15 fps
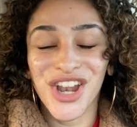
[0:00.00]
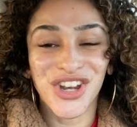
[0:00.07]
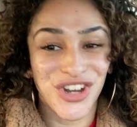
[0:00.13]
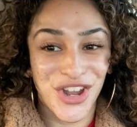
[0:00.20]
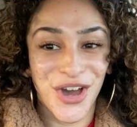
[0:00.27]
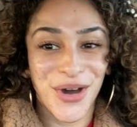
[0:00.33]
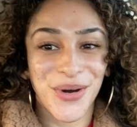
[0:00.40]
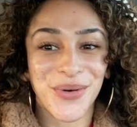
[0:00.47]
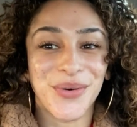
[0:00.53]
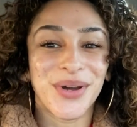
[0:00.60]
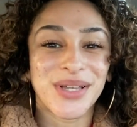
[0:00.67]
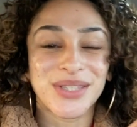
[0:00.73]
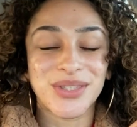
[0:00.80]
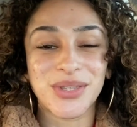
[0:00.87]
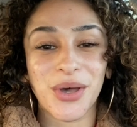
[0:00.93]
no.
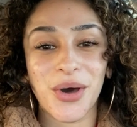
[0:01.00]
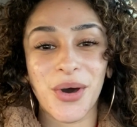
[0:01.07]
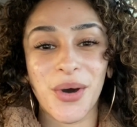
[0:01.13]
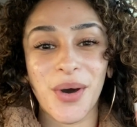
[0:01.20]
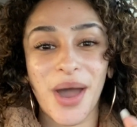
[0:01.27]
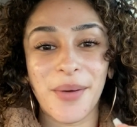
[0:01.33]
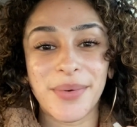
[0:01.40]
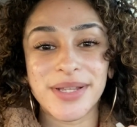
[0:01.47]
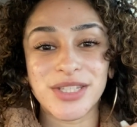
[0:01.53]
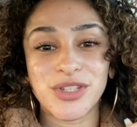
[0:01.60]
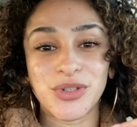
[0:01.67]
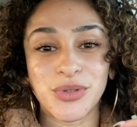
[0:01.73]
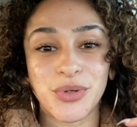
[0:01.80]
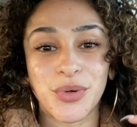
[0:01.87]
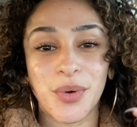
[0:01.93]
So I went
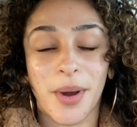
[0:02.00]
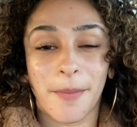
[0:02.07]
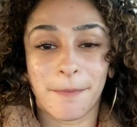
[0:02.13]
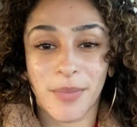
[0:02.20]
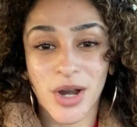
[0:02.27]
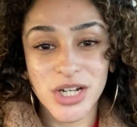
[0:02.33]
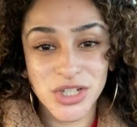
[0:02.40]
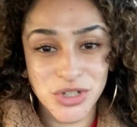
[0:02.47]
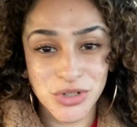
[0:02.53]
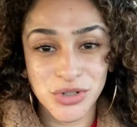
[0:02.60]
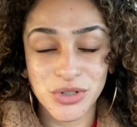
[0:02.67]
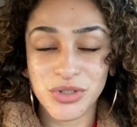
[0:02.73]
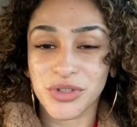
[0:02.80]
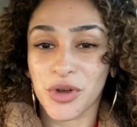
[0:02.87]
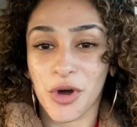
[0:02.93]
to
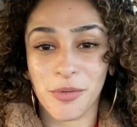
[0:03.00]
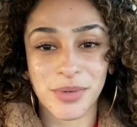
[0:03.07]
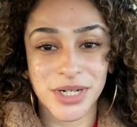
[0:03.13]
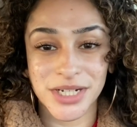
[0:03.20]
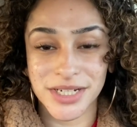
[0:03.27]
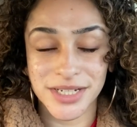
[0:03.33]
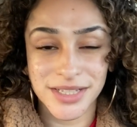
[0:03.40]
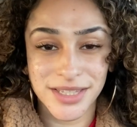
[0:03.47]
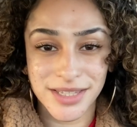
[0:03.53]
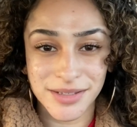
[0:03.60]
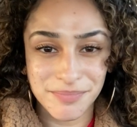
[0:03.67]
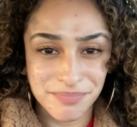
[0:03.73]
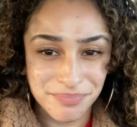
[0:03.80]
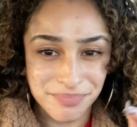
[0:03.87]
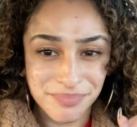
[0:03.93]
Marshall's Home Goods
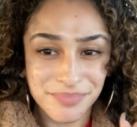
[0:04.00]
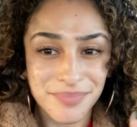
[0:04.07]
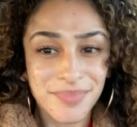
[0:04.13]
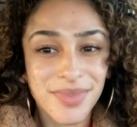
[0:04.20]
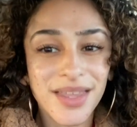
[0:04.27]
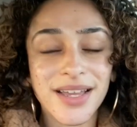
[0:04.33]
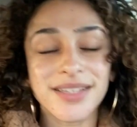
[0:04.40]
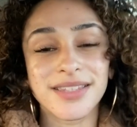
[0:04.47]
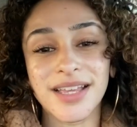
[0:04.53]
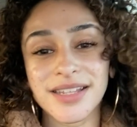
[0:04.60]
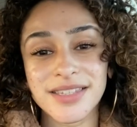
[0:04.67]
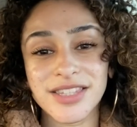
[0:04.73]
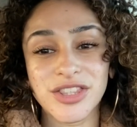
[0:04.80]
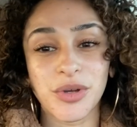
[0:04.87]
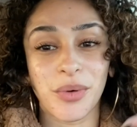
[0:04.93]

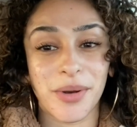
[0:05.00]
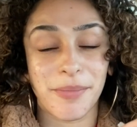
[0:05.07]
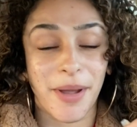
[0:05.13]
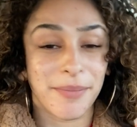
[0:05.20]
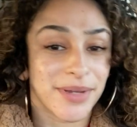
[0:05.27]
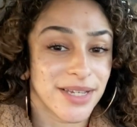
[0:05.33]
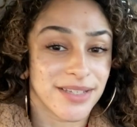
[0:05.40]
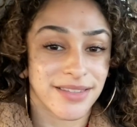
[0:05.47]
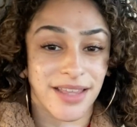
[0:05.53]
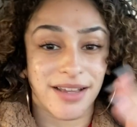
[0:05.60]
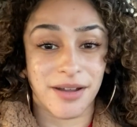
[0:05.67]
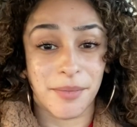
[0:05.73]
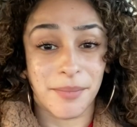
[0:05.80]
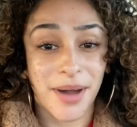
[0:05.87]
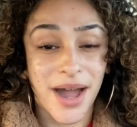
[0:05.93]
since the one by me is like
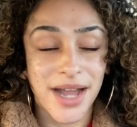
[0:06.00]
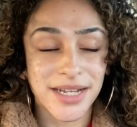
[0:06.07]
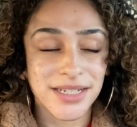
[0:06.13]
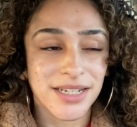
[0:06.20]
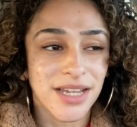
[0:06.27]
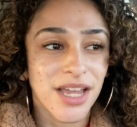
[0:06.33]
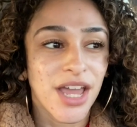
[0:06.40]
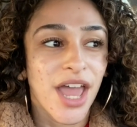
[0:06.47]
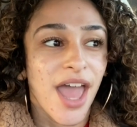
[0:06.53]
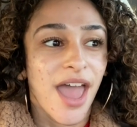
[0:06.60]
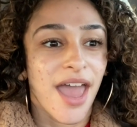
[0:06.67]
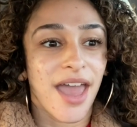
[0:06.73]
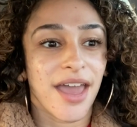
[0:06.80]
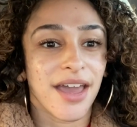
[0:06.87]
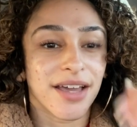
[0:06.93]
combined
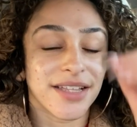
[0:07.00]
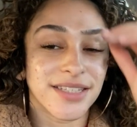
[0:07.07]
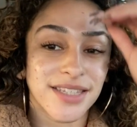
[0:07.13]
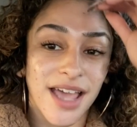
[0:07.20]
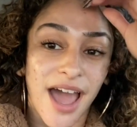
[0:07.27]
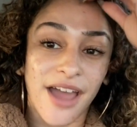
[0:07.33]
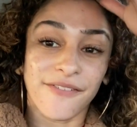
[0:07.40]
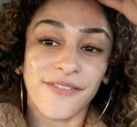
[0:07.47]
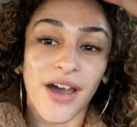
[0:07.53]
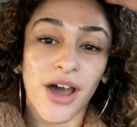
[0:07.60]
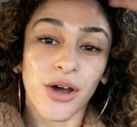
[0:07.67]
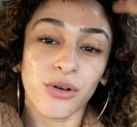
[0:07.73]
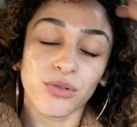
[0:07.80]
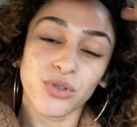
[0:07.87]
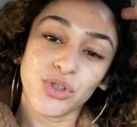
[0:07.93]
and I
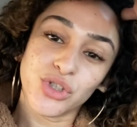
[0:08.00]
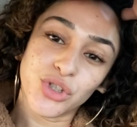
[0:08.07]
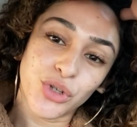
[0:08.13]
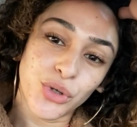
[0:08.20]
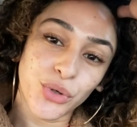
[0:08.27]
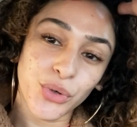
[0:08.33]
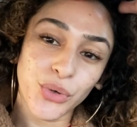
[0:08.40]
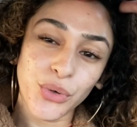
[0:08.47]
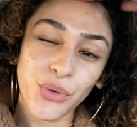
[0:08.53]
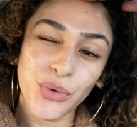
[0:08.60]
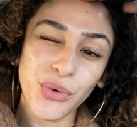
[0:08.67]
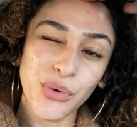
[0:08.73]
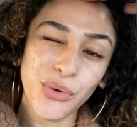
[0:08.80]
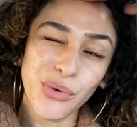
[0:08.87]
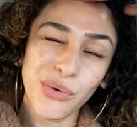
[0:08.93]
found
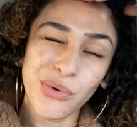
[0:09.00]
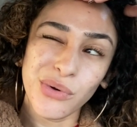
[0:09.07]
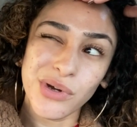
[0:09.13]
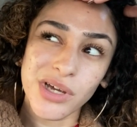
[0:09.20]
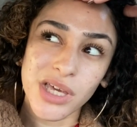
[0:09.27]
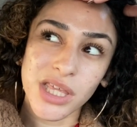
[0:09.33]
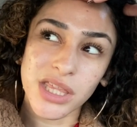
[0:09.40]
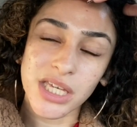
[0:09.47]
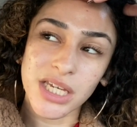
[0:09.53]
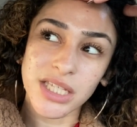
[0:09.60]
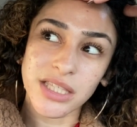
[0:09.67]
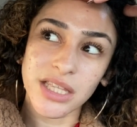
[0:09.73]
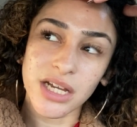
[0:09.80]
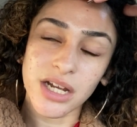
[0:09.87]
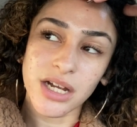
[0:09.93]
two things
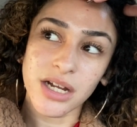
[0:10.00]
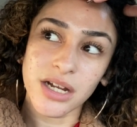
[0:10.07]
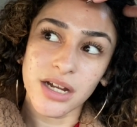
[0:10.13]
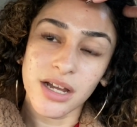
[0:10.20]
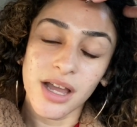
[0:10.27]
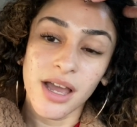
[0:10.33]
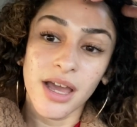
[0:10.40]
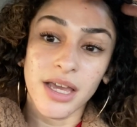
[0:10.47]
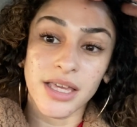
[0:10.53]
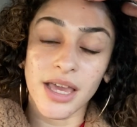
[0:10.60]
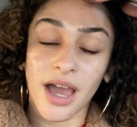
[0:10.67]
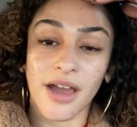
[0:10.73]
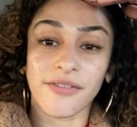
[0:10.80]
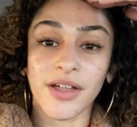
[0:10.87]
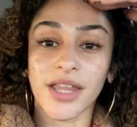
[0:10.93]
there.
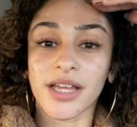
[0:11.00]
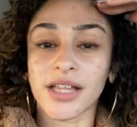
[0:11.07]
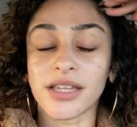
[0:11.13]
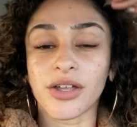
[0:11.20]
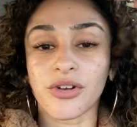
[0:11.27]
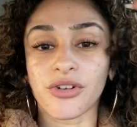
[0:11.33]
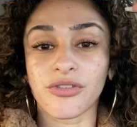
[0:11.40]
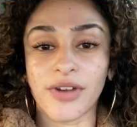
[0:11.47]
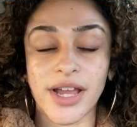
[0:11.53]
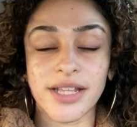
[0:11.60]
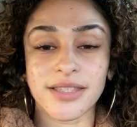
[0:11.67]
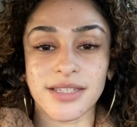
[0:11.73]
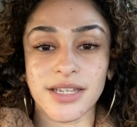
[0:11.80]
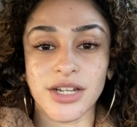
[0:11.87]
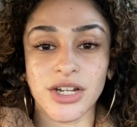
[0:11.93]
Yeah, I found like a little
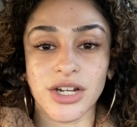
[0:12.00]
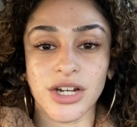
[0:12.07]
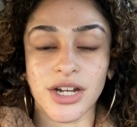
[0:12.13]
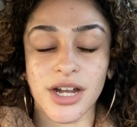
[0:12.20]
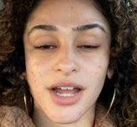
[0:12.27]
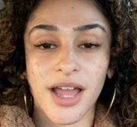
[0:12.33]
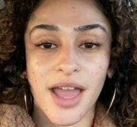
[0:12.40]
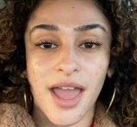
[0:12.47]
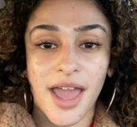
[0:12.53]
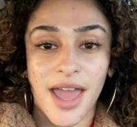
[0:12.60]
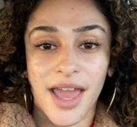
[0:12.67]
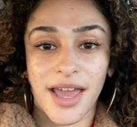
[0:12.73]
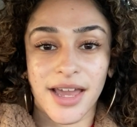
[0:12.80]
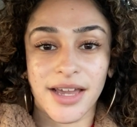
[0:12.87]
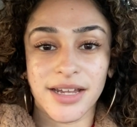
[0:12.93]
reindeer
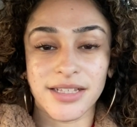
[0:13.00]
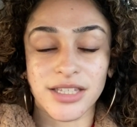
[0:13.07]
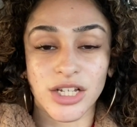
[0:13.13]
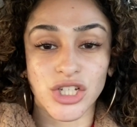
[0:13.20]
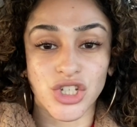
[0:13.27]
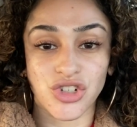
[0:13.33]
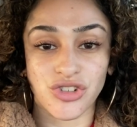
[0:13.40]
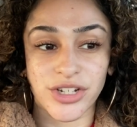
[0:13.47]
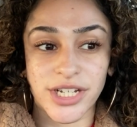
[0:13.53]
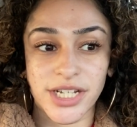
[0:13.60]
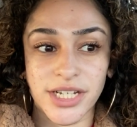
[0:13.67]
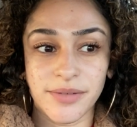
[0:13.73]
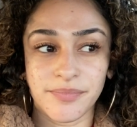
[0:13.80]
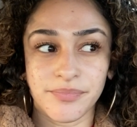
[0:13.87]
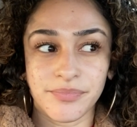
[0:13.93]
and a
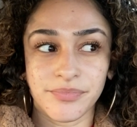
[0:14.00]
tree